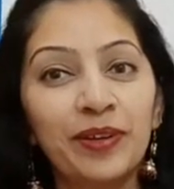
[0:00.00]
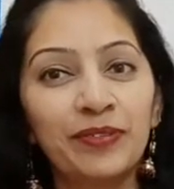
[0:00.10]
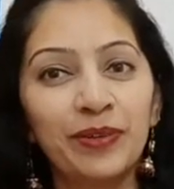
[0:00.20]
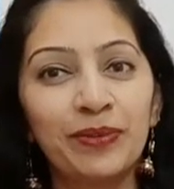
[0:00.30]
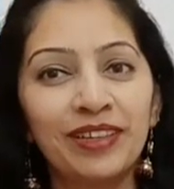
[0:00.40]

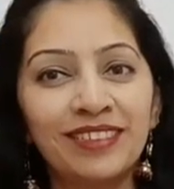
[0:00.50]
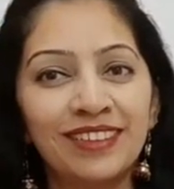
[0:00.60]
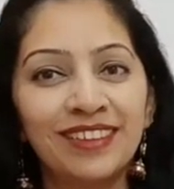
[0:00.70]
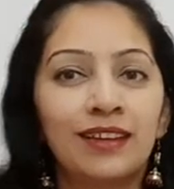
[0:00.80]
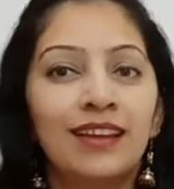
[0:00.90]
everyone.
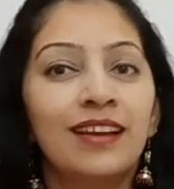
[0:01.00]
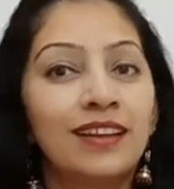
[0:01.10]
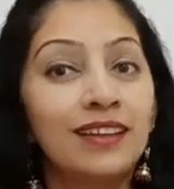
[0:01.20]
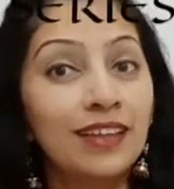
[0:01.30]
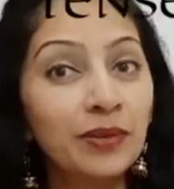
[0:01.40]

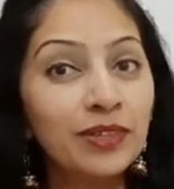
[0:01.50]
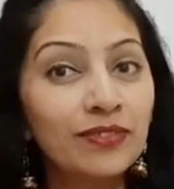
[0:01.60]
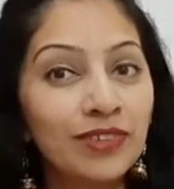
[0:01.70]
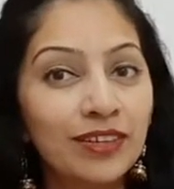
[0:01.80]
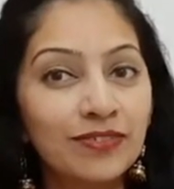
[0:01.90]
Now that
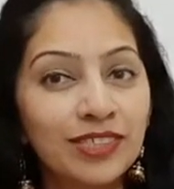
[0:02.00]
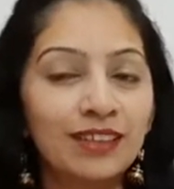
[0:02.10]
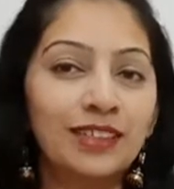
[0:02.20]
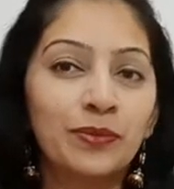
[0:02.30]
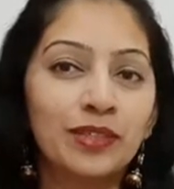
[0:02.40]
we have
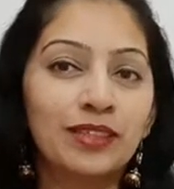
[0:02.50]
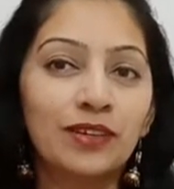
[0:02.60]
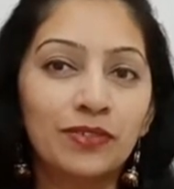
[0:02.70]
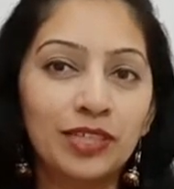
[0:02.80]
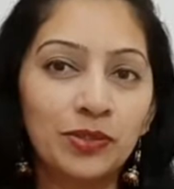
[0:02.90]
started with a
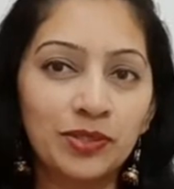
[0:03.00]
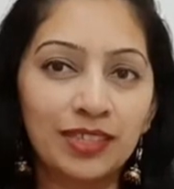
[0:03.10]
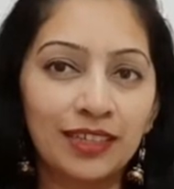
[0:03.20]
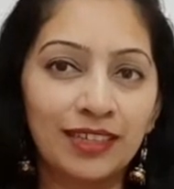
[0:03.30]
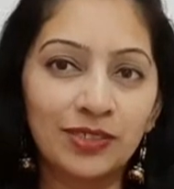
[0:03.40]
video
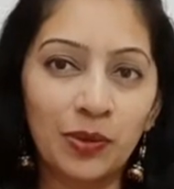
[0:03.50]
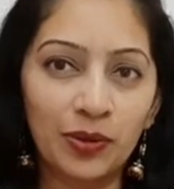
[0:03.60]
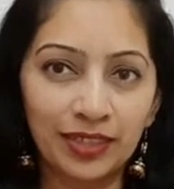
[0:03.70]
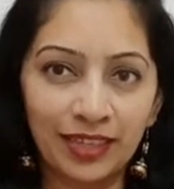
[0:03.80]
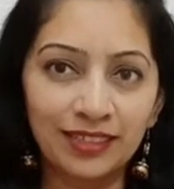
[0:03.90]
series
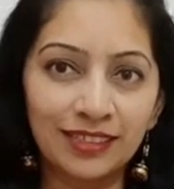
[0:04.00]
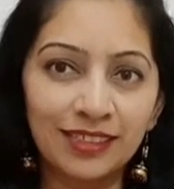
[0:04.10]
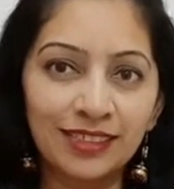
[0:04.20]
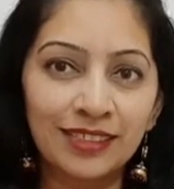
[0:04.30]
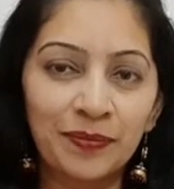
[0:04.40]
on
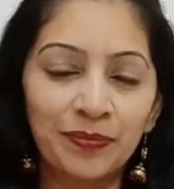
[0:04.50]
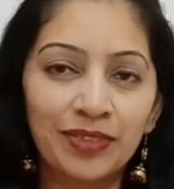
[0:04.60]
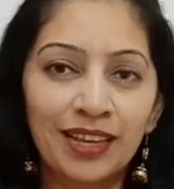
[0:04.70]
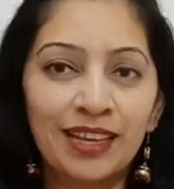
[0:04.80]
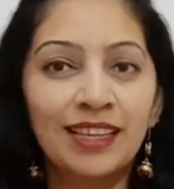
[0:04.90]
tenses,
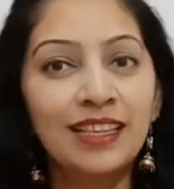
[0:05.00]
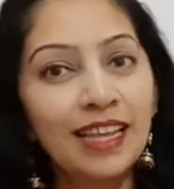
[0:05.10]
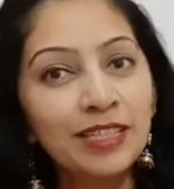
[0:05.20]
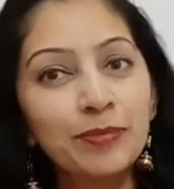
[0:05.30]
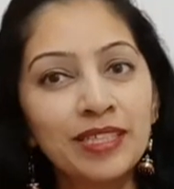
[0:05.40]

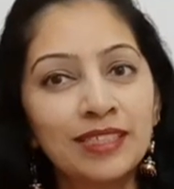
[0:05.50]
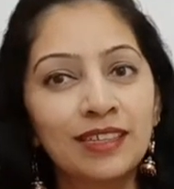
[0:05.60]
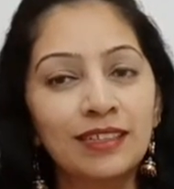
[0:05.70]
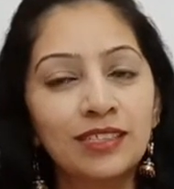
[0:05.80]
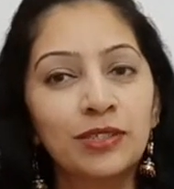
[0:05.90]
let me
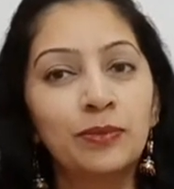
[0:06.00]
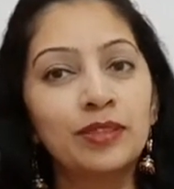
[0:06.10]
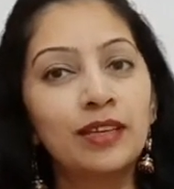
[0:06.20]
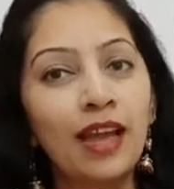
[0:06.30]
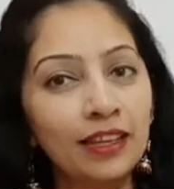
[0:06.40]
start with
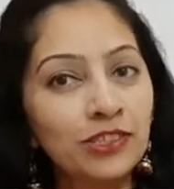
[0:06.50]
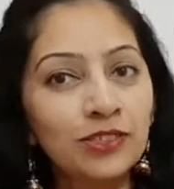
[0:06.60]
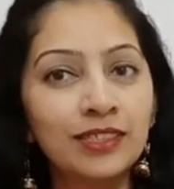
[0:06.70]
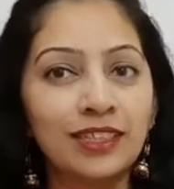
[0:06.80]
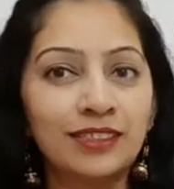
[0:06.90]
the
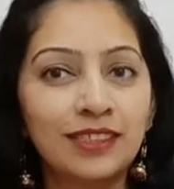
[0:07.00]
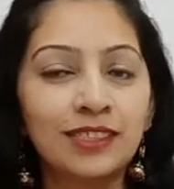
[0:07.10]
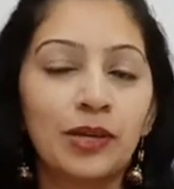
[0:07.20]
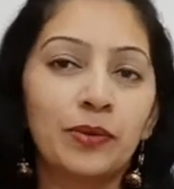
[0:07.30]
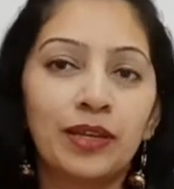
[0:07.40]
actual tenses
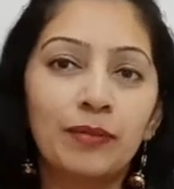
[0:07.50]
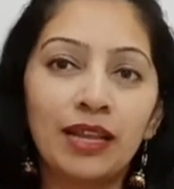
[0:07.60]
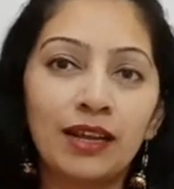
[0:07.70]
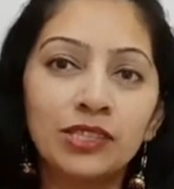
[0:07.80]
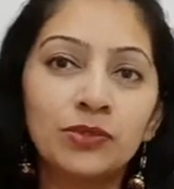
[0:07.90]
now. In my
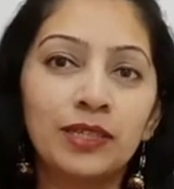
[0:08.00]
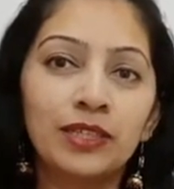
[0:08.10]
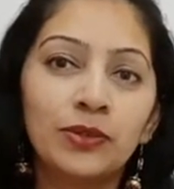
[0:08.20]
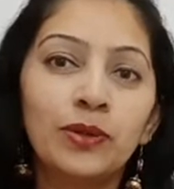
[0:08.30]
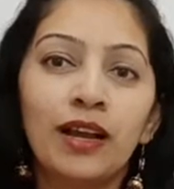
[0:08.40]
last
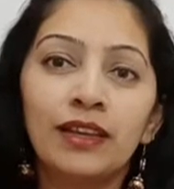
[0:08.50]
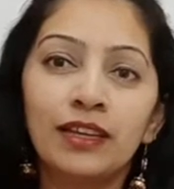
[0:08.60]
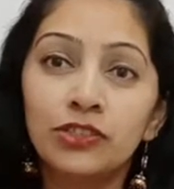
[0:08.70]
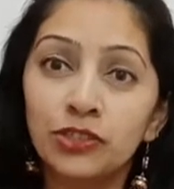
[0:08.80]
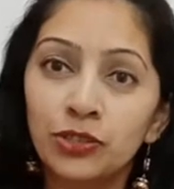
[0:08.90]
video, I
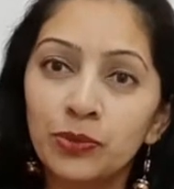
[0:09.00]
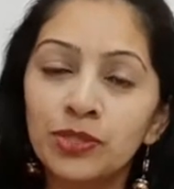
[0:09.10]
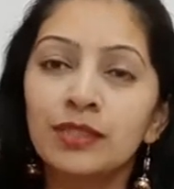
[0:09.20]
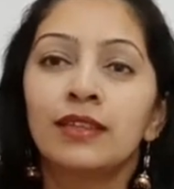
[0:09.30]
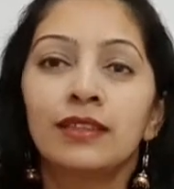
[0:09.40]

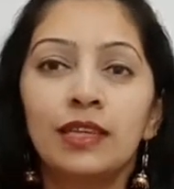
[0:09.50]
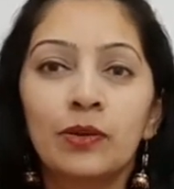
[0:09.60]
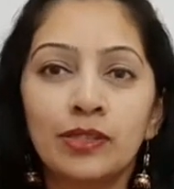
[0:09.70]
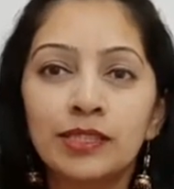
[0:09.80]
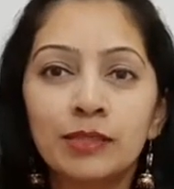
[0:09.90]
introduced the
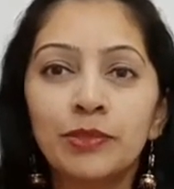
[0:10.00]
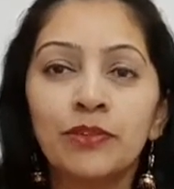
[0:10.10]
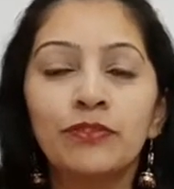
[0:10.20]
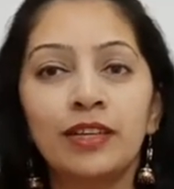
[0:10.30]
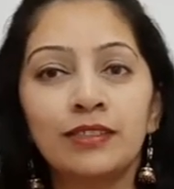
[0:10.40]
concept
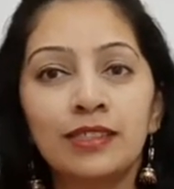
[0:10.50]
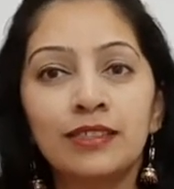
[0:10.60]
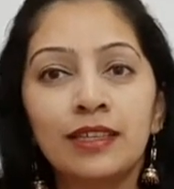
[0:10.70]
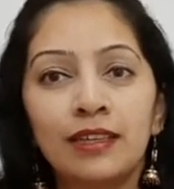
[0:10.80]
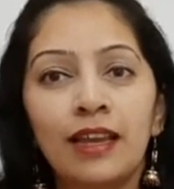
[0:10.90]
of tenses
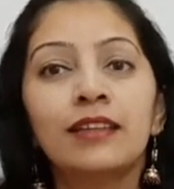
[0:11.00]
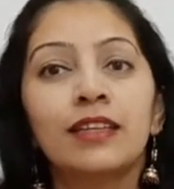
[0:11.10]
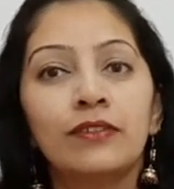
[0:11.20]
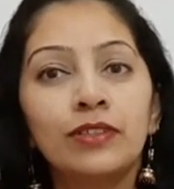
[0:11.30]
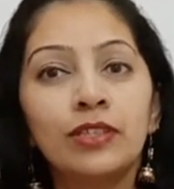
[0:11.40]
and I had
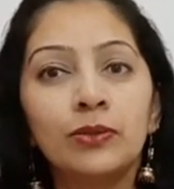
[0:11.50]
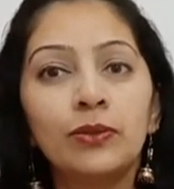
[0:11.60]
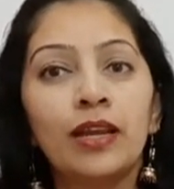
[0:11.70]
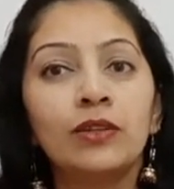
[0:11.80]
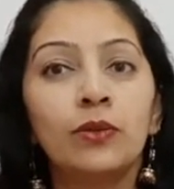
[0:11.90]
given you
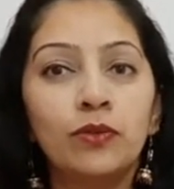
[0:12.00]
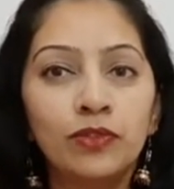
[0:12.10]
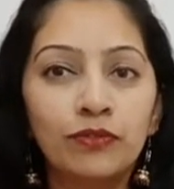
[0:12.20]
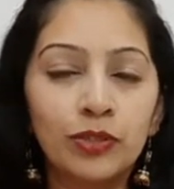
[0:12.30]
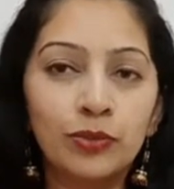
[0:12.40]
an
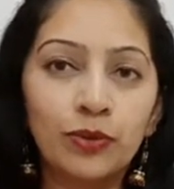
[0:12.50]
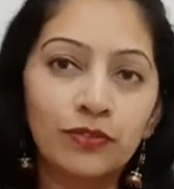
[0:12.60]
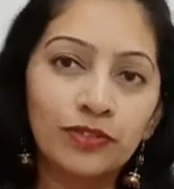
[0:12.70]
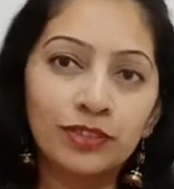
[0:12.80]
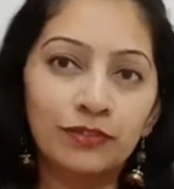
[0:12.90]
overview
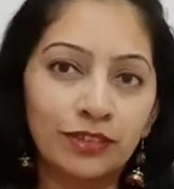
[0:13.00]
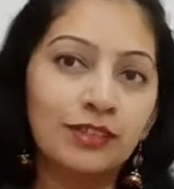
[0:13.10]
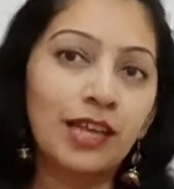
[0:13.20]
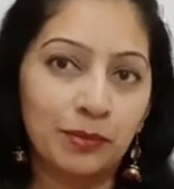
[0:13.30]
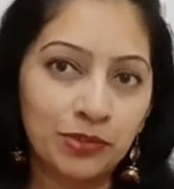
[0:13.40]
of the different
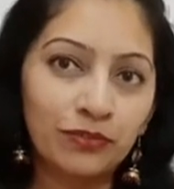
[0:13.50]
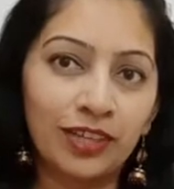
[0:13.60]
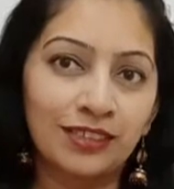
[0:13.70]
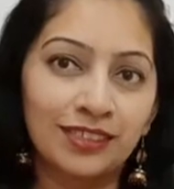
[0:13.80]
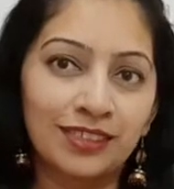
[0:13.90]
types of
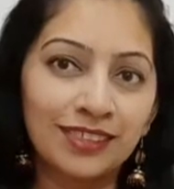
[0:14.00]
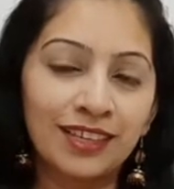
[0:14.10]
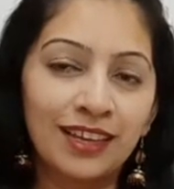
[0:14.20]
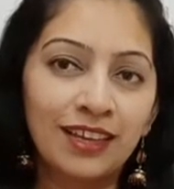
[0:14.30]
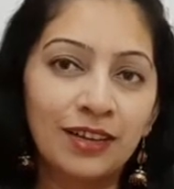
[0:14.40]
tenses.
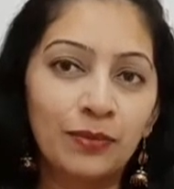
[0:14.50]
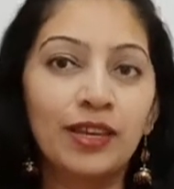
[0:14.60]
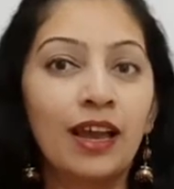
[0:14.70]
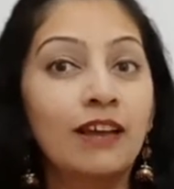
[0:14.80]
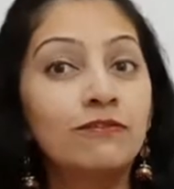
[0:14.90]
We
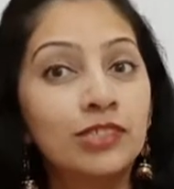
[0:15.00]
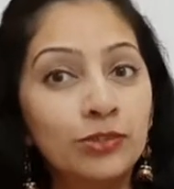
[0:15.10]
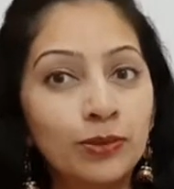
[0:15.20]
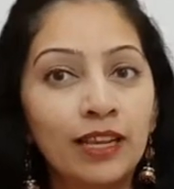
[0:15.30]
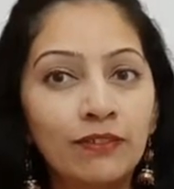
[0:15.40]
have
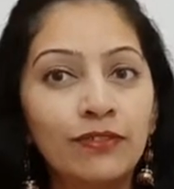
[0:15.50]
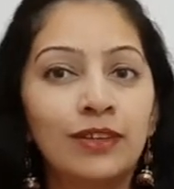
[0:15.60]
12